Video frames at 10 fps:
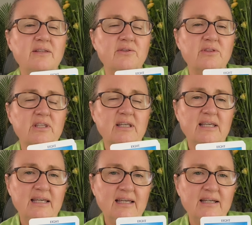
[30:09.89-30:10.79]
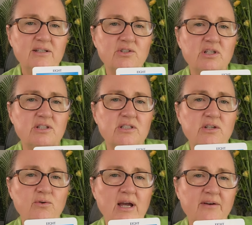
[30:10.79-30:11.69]
The key is that
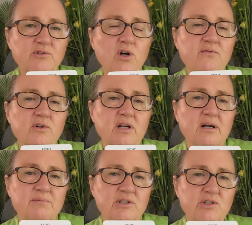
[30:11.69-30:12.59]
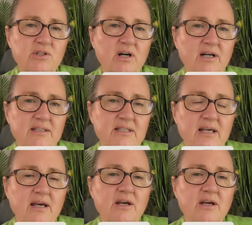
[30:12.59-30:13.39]
you have to overcome these thoughts.